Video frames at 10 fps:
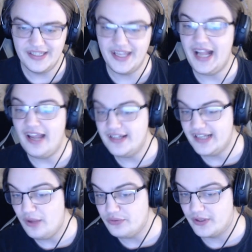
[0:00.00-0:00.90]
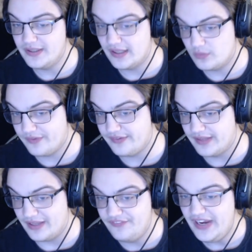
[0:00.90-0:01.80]
the kind of counter that
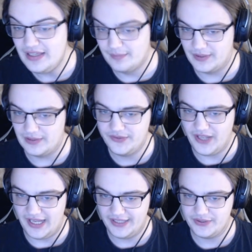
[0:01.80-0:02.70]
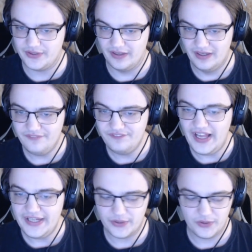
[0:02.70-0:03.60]
wasn't available to either
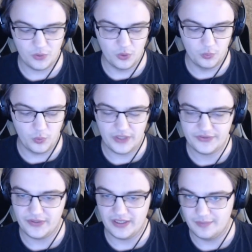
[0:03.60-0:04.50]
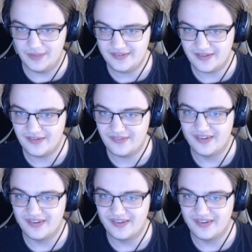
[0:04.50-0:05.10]
Fire or Water Elementals.